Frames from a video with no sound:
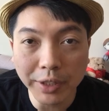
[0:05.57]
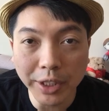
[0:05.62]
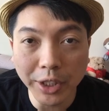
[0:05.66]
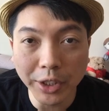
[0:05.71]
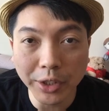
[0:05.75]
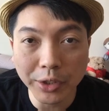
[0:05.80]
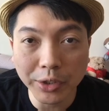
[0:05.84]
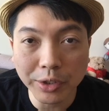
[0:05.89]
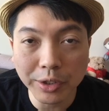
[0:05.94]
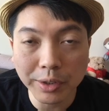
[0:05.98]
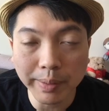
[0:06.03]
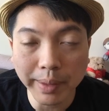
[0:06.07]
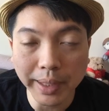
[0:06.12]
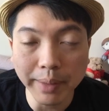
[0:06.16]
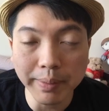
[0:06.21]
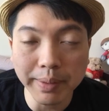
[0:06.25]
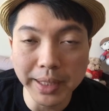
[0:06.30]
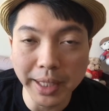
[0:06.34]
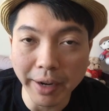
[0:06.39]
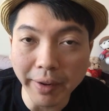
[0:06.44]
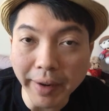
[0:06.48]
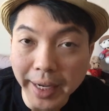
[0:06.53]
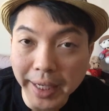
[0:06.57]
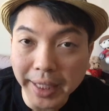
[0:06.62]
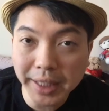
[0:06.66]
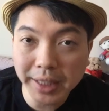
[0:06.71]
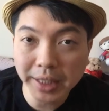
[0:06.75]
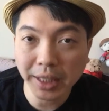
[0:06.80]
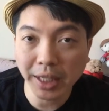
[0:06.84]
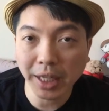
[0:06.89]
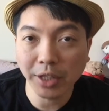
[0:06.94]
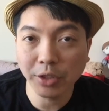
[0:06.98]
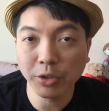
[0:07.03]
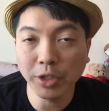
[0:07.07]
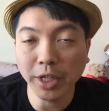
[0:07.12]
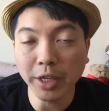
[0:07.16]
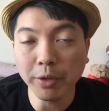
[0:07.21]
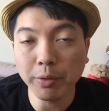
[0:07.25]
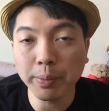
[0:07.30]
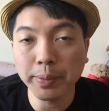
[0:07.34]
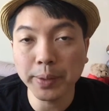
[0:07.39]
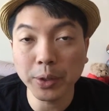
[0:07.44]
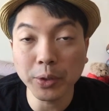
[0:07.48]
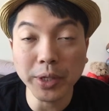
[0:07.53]
videos. My name is Eric and
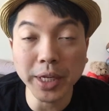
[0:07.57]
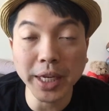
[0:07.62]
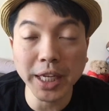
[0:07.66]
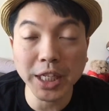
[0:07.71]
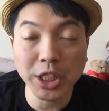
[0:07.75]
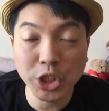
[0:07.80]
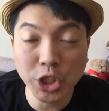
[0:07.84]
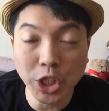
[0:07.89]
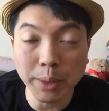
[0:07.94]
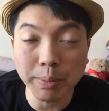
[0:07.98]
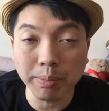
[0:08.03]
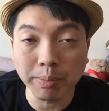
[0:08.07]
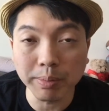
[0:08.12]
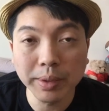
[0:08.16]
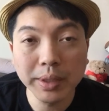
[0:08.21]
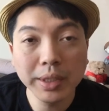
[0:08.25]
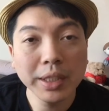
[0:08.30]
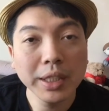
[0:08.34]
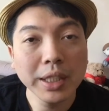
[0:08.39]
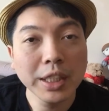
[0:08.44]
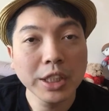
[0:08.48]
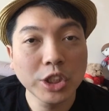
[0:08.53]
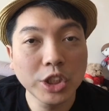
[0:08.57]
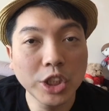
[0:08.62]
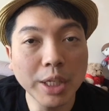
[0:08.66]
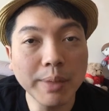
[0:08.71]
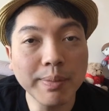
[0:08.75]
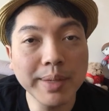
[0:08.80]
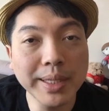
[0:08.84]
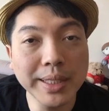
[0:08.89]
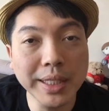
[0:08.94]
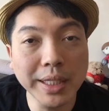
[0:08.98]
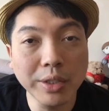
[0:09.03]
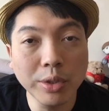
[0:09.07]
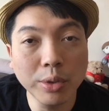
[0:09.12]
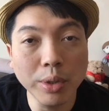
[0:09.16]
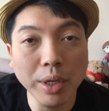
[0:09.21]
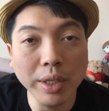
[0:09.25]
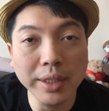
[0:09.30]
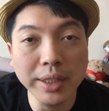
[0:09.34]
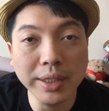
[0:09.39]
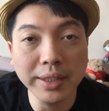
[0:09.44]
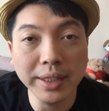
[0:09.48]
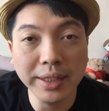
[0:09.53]
today we'll be looking at GYM. GYM is a
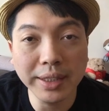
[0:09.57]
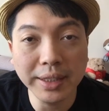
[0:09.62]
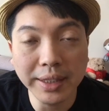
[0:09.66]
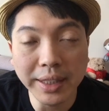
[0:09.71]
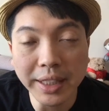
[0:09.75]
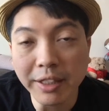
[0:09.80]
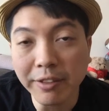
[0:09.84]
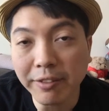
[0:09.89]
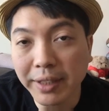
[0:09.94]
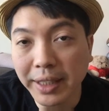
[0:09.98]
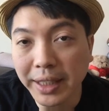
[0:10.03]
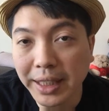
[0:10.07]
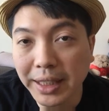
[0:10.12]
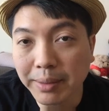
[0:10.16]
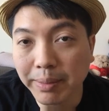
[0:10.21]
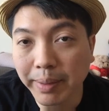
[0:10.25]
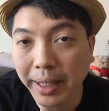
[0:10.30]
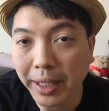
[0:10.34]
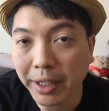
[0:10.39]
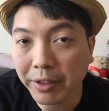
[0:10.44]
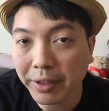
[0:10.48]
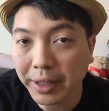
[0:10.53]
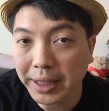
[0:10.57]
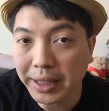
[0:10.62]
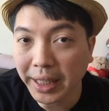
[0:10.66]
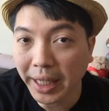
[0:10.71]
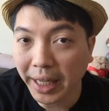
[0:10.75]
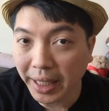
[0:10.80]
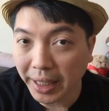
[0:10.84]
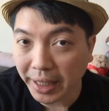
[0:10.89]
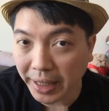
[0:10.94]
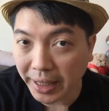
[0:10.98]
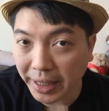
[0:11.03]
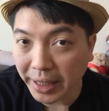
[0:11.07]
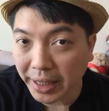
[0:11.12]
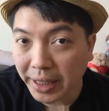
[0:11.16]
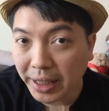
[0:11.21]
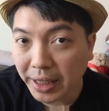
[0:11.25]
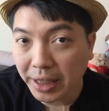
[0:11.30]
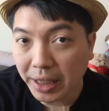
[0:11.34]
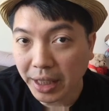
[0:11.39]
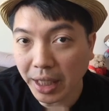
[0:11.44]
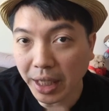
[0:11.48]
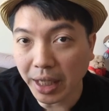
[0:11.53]
2016 release by Chris
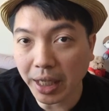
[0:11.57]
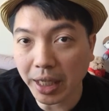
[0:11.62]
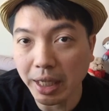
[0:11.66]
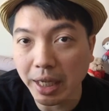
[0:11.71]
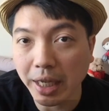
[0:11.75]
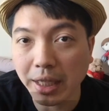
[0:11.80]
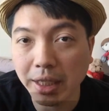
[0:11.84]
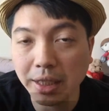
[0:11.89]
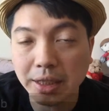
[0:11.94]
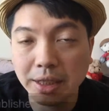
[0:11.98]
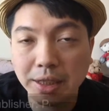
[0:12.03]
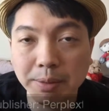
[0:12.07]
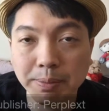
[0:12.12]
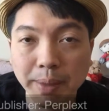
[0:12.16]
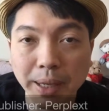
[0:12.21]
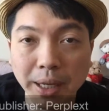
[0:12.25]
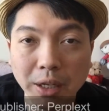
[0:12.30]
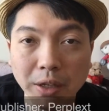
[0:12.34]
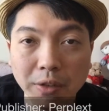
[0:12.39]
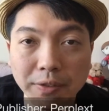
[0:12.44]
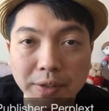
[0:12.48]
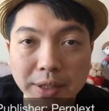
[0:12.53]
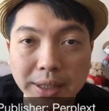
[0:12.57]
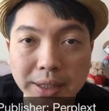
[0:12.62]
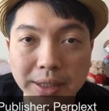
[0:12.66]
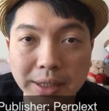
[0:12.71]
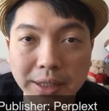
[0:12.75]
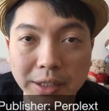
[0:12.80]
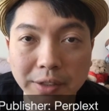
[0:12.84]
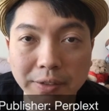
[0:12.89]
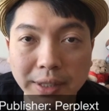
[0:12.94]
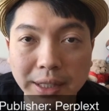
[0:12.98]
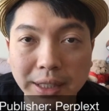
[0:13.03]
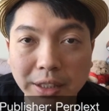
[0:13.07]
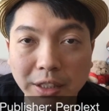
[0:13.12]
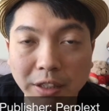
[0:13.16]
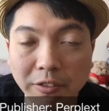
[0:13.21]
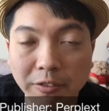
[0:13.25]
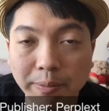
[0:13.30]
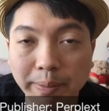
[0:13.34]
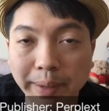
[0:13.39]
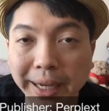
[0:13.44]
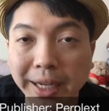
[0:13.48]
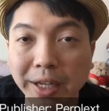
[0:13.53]
Handy and this is part of his series
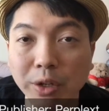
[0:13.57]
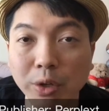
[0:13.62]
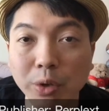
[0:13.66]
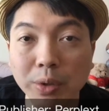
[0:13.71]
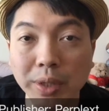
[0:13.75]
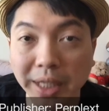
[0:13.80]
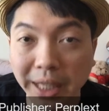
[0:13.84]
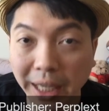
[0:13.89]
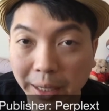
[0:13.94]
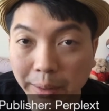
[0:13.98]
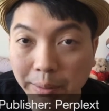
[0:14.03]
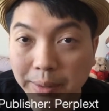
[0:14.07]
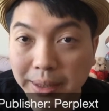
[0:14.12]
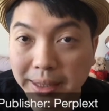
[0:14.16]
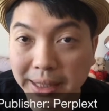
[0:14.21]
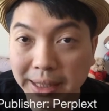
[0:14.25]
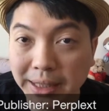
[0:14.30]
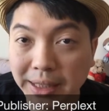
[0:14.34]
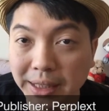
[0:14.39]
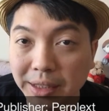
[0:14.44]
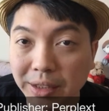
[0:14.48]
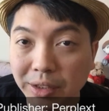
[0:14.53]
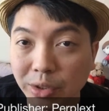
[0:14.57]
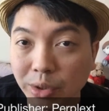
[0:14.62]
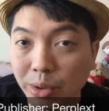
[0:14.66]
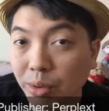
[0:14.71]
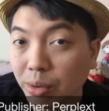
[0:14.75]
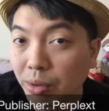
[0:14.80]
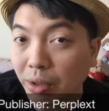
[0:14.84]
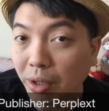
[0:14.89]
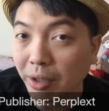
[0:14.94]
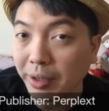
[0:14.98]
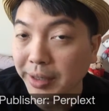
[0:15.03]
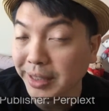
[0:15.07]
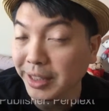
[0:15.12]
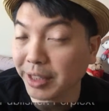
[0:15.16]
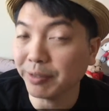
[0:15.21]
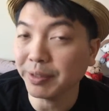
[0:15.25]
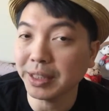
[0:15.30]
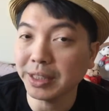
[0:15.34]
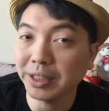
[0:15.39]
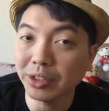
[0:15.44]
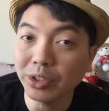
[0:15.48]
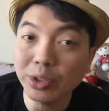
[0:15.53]
of Pack O Game Season 2 or
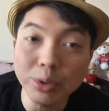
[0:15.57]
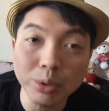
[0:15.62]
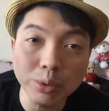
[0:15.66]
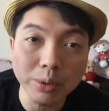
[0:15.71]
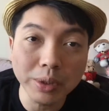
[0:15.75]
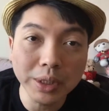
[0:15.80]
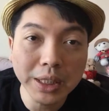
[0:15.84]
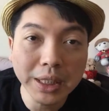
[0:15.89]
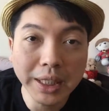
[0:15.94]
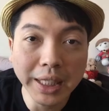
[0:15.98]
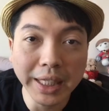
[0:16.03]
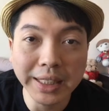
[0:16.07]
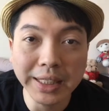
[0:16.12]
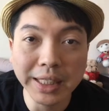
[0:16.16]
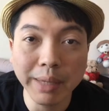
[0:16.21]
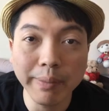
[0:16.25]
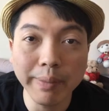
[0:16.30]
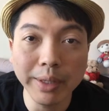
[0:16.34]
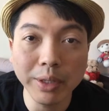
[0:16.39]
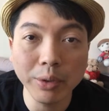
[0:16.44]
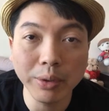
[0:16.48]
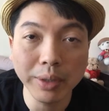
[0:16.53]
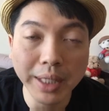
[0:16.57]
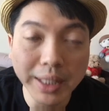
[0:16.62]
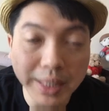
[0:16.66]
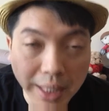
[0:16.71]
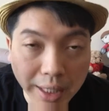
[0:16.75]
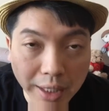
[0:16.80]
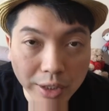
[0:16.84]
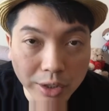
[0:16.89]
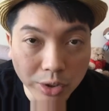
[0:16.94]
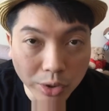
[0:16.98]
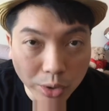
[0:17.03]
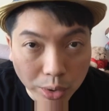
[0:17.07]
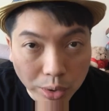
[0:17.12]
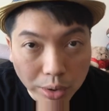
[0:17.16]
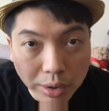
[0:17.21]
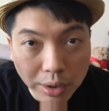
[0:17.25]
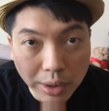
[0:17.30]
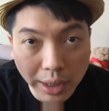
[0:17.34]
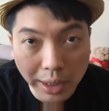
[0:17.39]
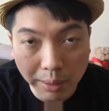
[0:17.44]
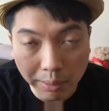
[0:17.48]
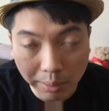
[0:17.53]
Series 2 that's coming to Kickstarter
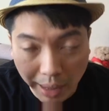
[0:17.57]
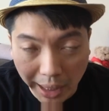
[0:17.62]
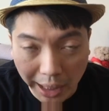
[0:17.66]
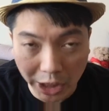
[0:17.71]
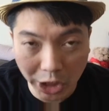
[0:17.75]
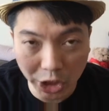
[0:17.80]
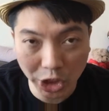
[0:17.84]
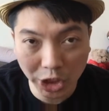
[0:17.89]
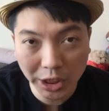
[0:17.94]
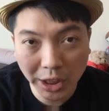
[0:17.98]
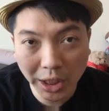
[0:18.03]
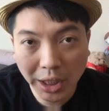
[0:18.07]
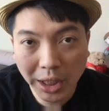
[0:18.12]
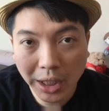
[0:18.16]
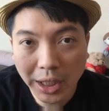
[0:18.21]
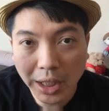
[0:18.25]
soon in March.